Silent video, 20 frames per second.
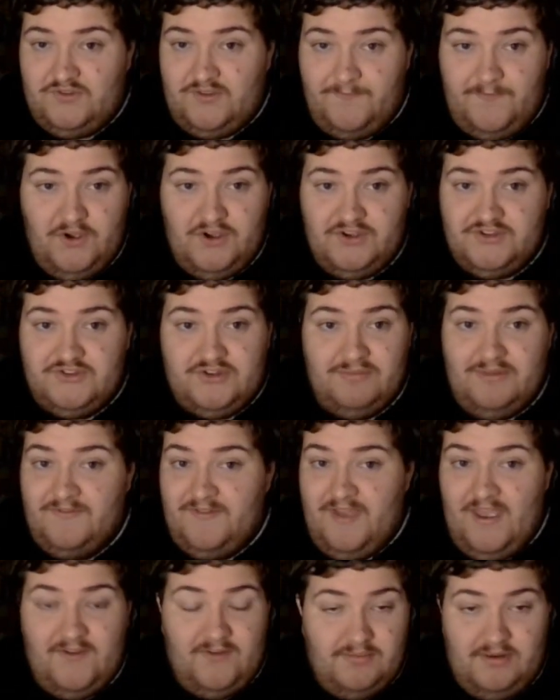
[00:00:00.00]
The first time
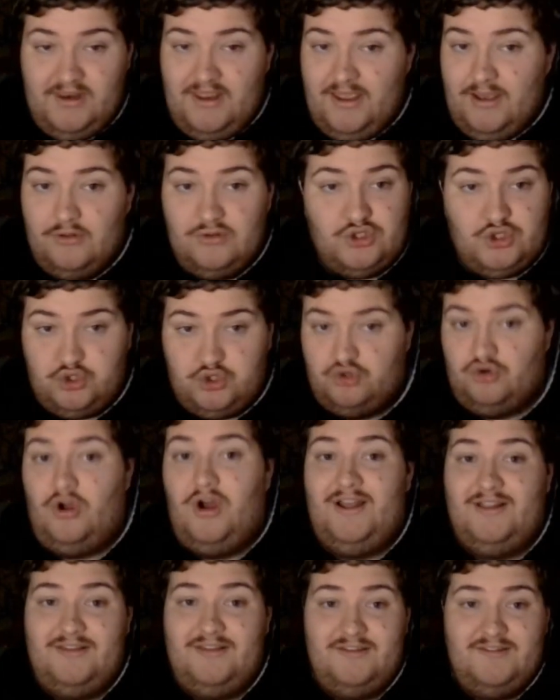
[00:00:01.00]
they've ever been held
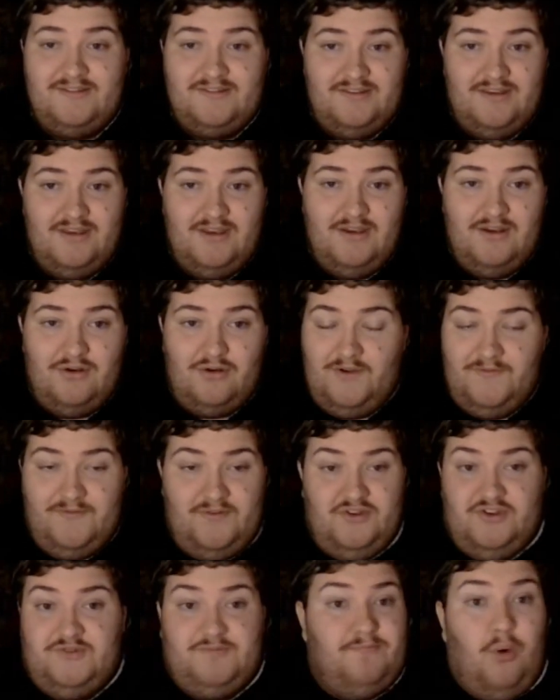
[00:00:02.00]
trialless, or
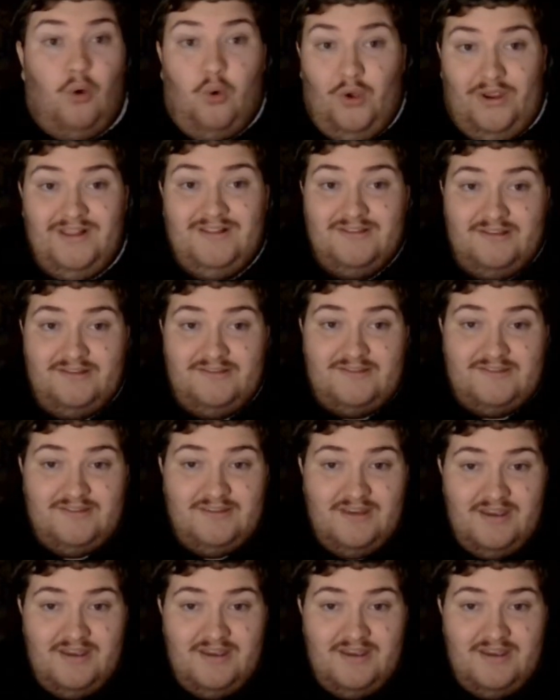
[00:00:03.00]
even just pointless,